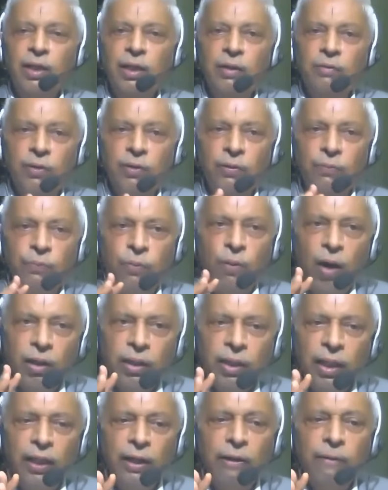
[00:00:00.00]
if the
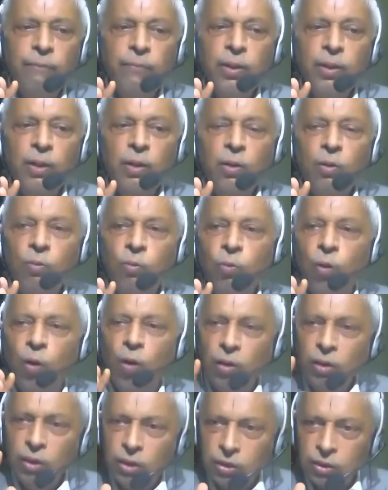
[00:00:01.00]
father
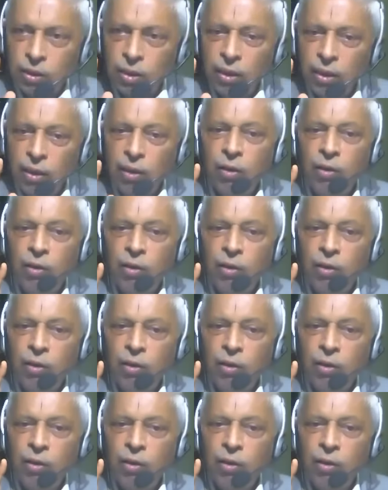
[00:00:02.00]
owns